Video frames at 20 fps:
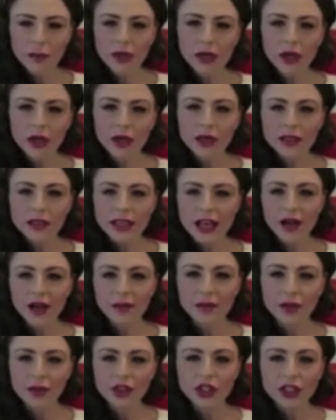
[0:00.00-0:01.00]
because
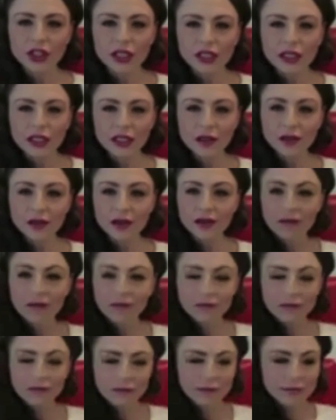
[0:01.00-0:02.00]
she